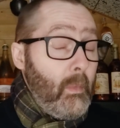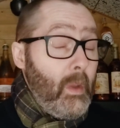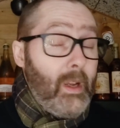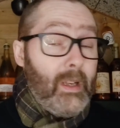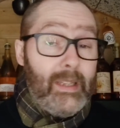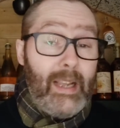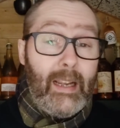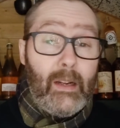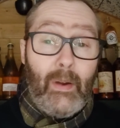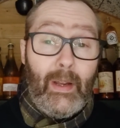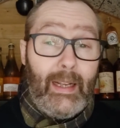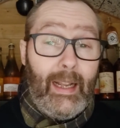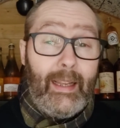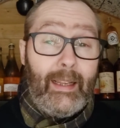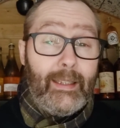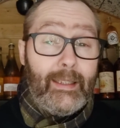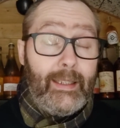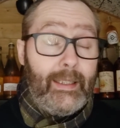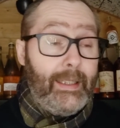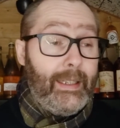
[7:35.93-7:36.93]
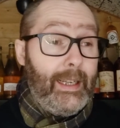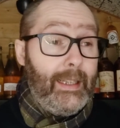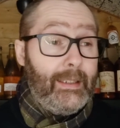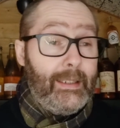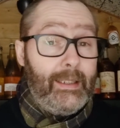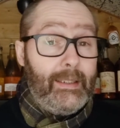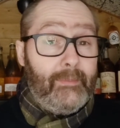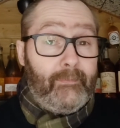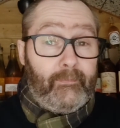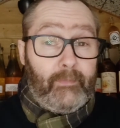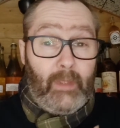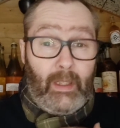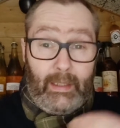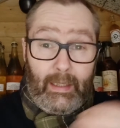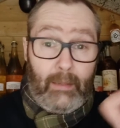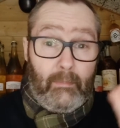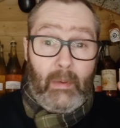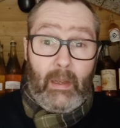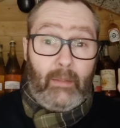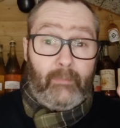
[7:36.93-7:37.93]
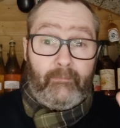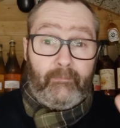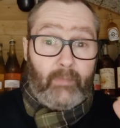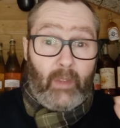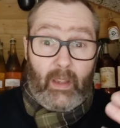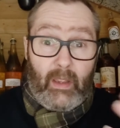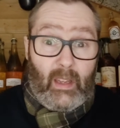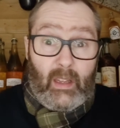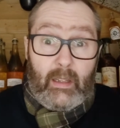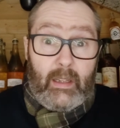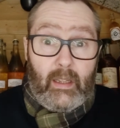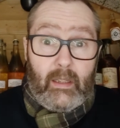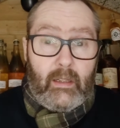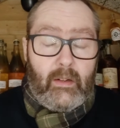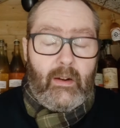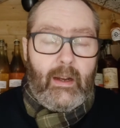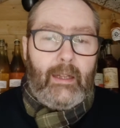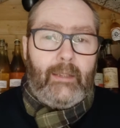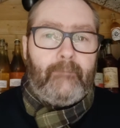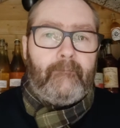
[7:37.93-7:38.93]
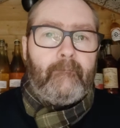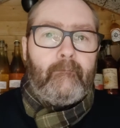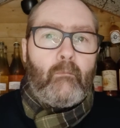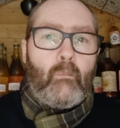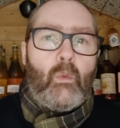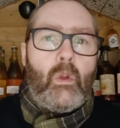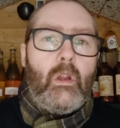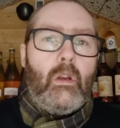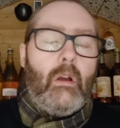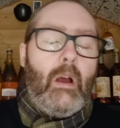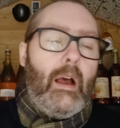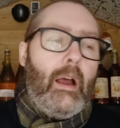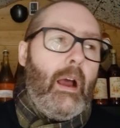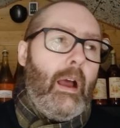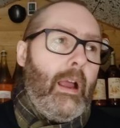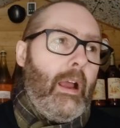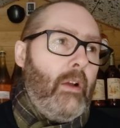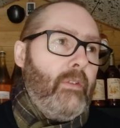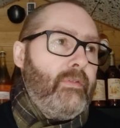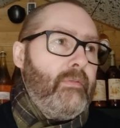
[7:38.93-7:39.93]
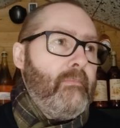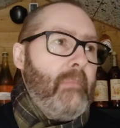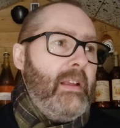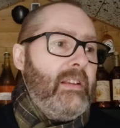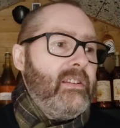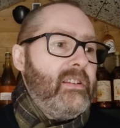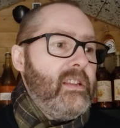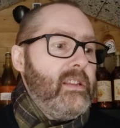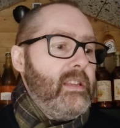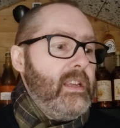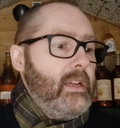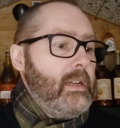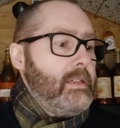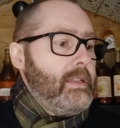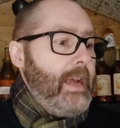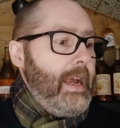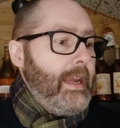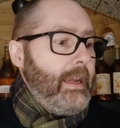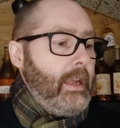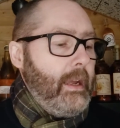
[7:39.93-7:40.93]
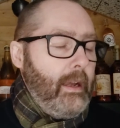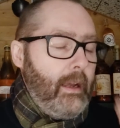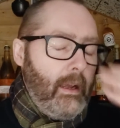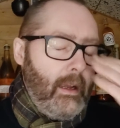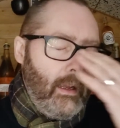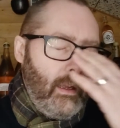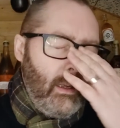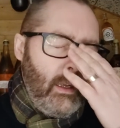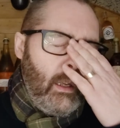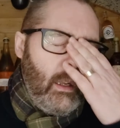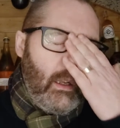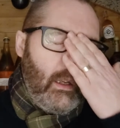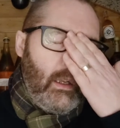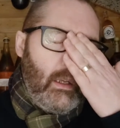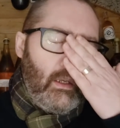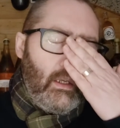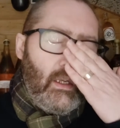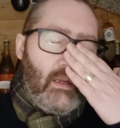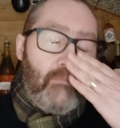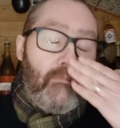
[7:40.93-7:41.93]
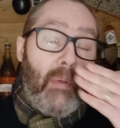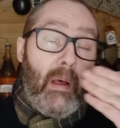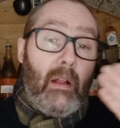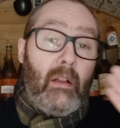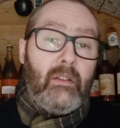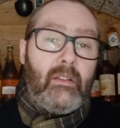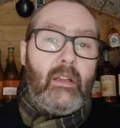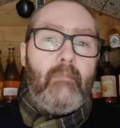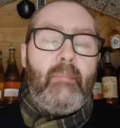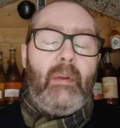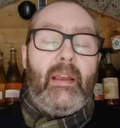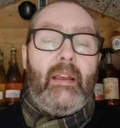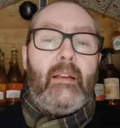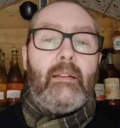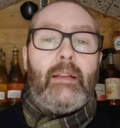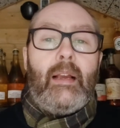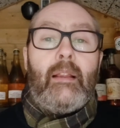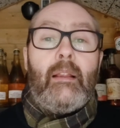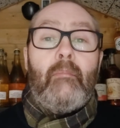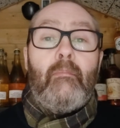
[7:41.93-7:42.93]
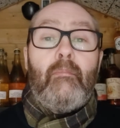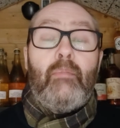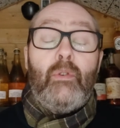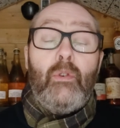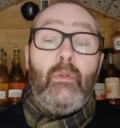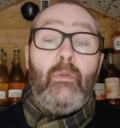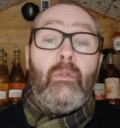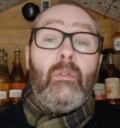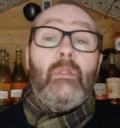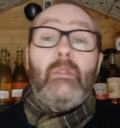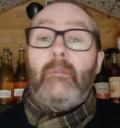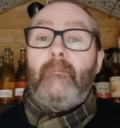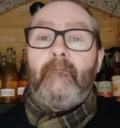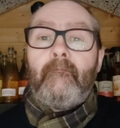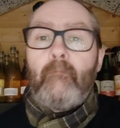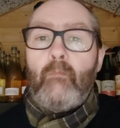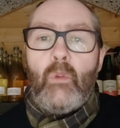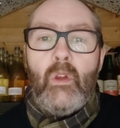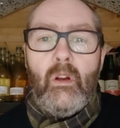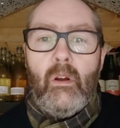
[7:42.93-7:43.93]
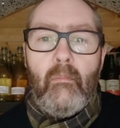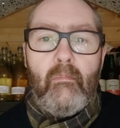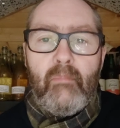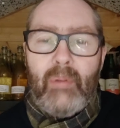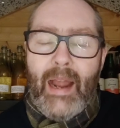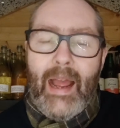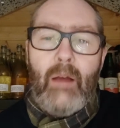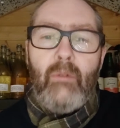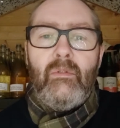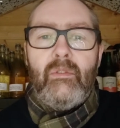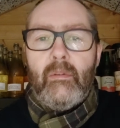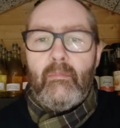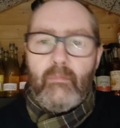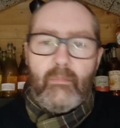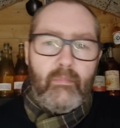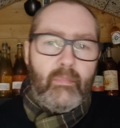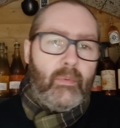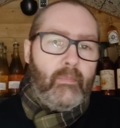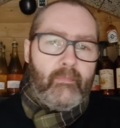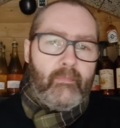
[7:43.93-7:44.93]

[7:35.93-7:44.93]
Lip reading: because I quite like acetic acid a little bit. I think it tastes great. You know, I often mention things like Belgian beers, like Bruins, you know, browns and